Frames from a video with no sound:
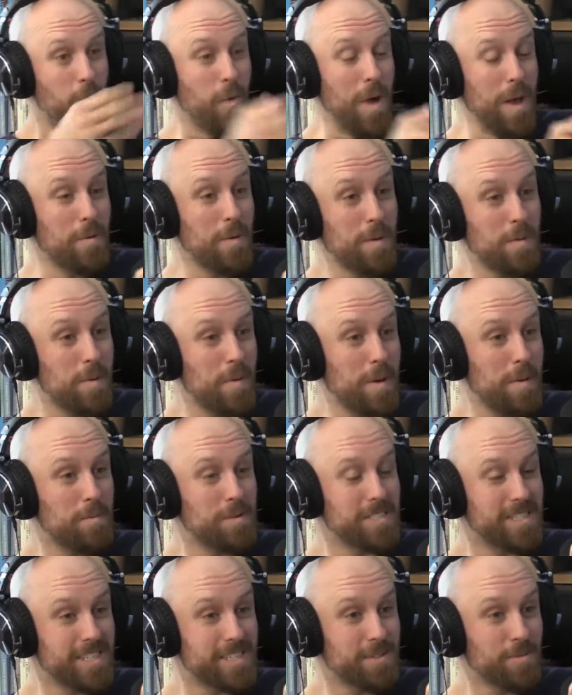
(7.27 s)
Wait.
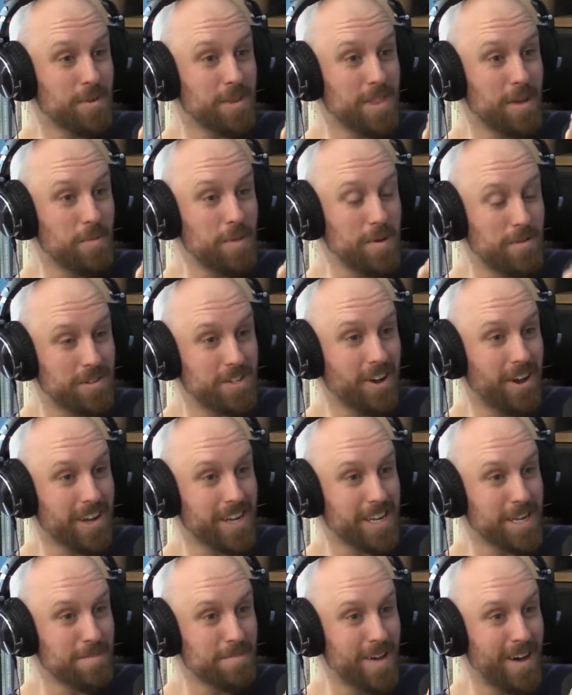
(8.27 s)
Was this the one that we were
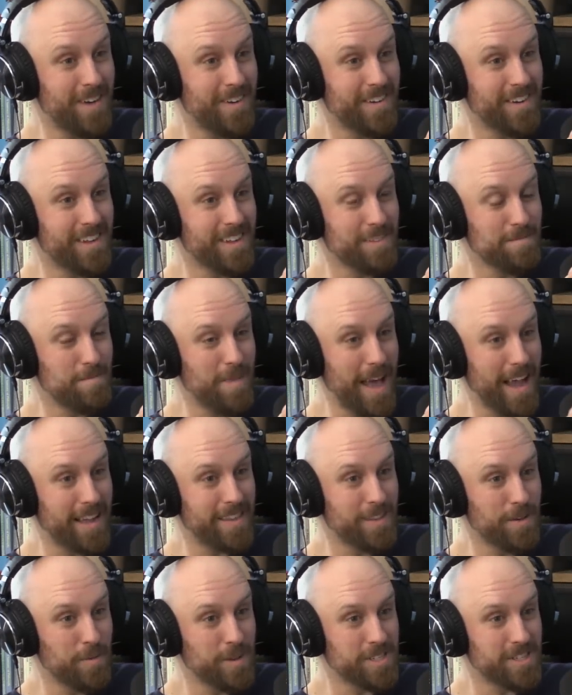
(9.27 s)
talking about back
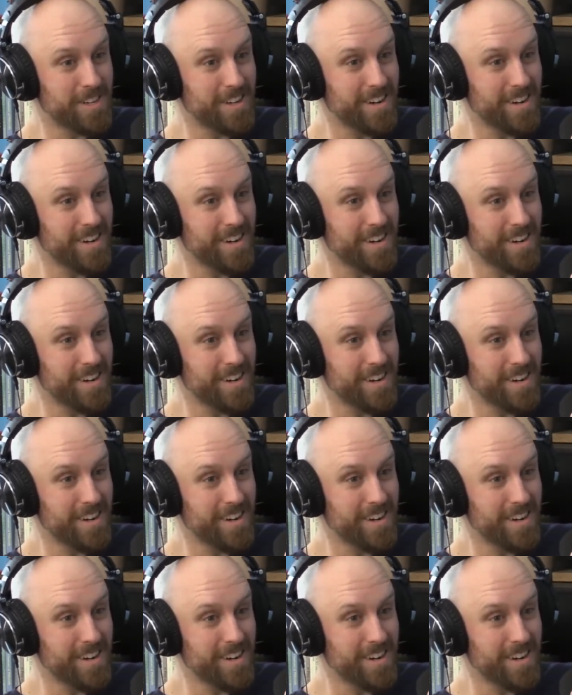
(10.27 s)
in the winter?